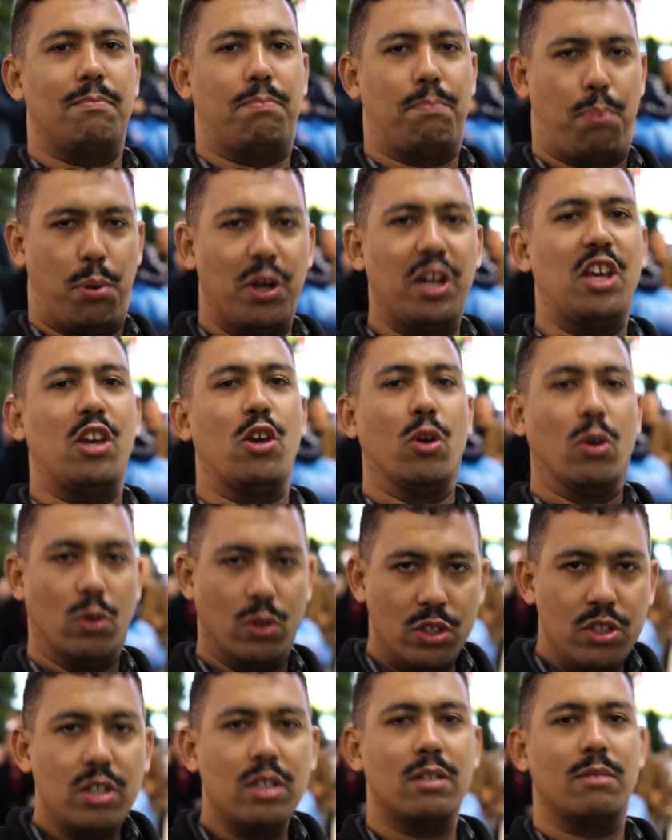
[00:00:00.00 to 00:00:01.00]
pretty
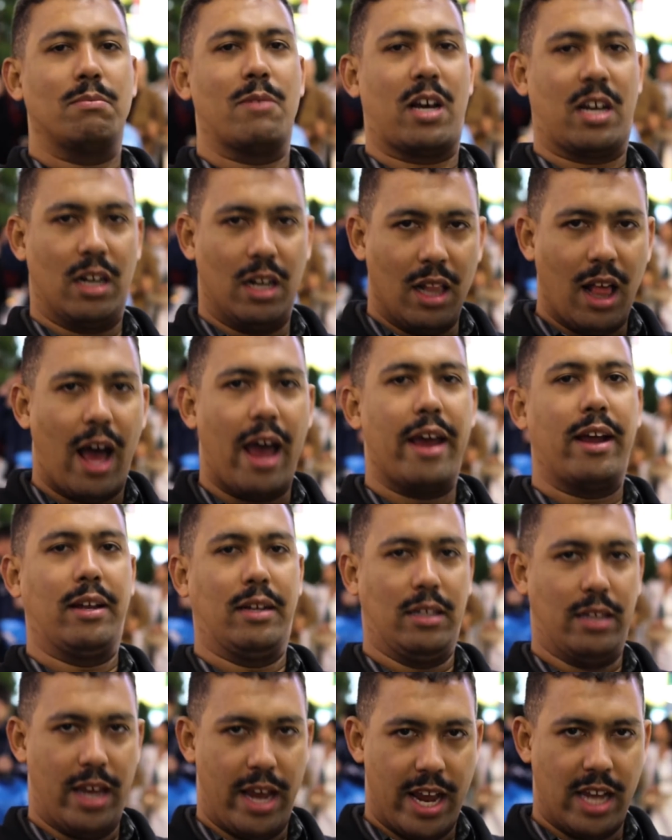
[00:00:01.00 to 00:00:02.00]
huge, not gonna lie.
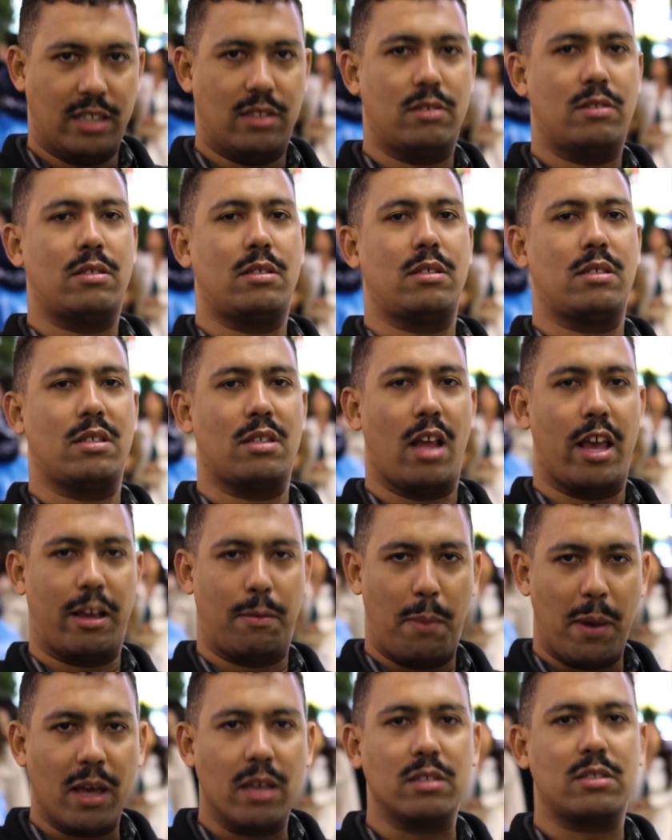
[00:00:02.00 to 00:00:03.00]
It's
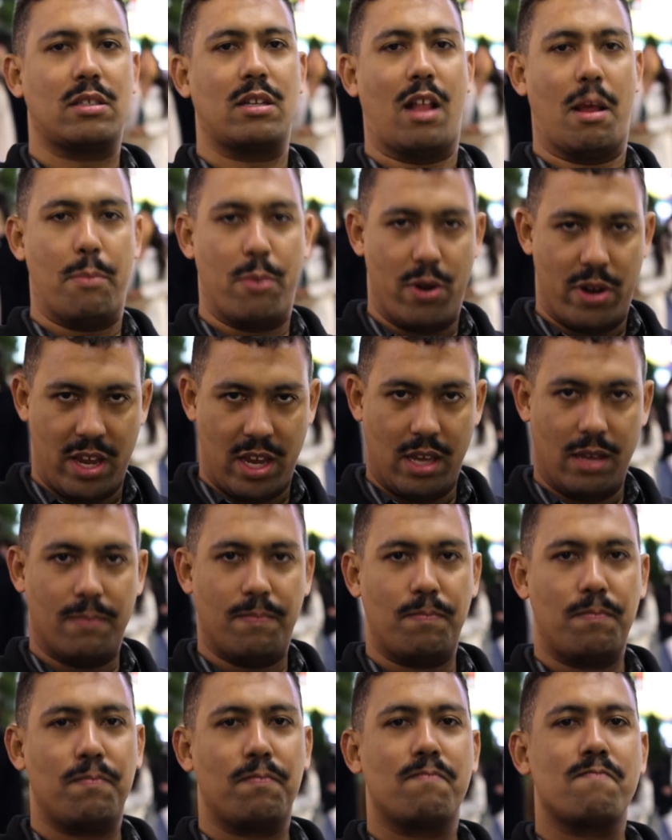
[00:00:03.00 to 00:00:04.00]
like being a celebrity
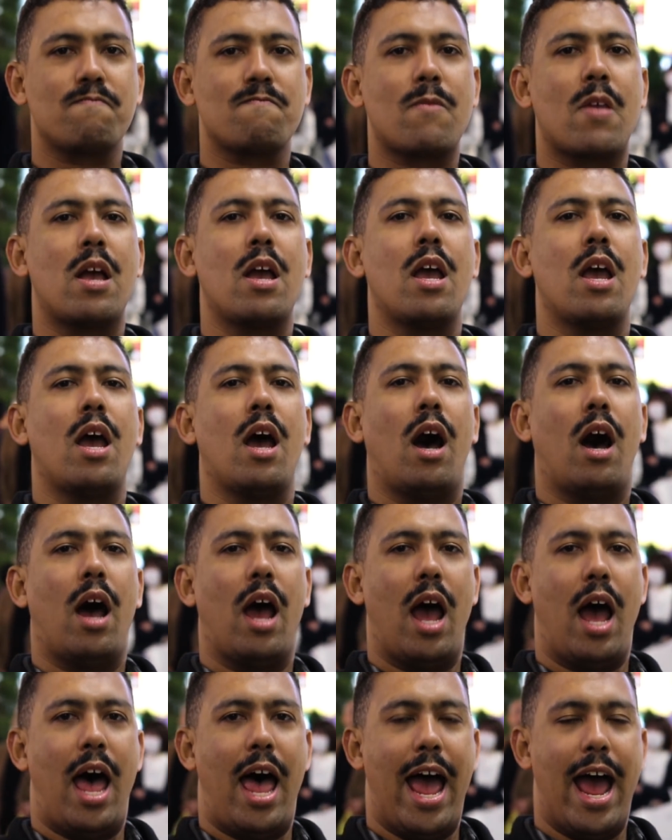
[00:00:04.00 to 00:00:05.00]

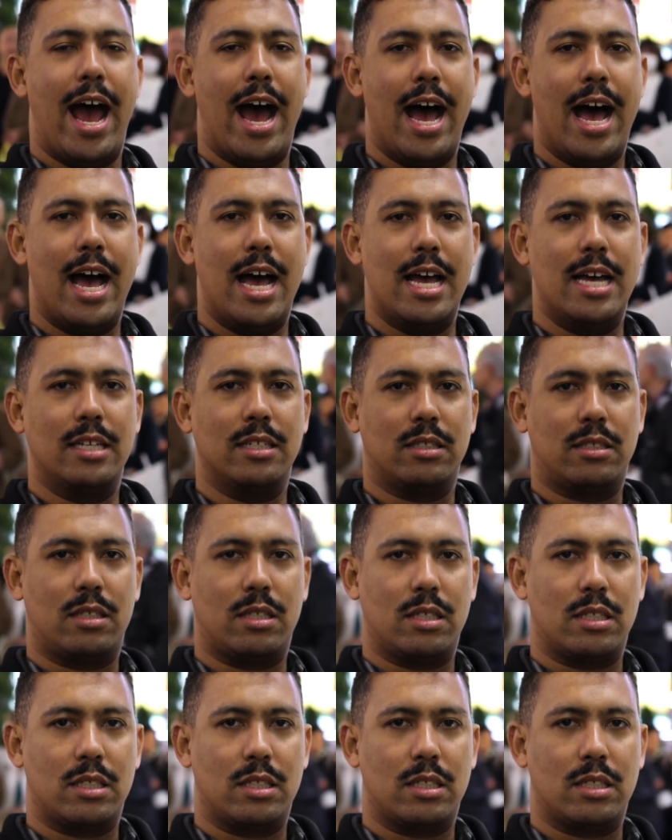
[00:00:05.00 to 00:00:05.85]
and